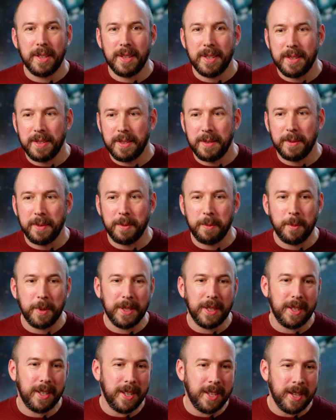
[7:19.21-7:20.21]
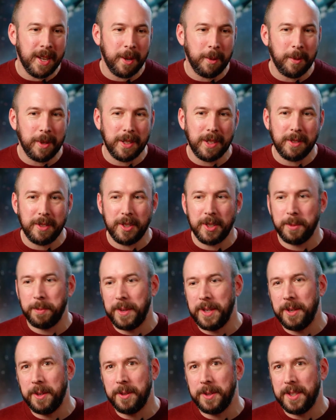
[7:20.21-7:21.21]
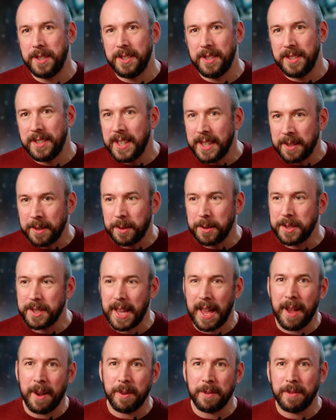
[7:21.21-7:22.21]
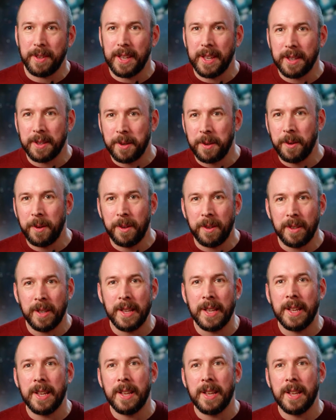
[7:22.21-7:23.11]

will it just be used as a single scout vehicle,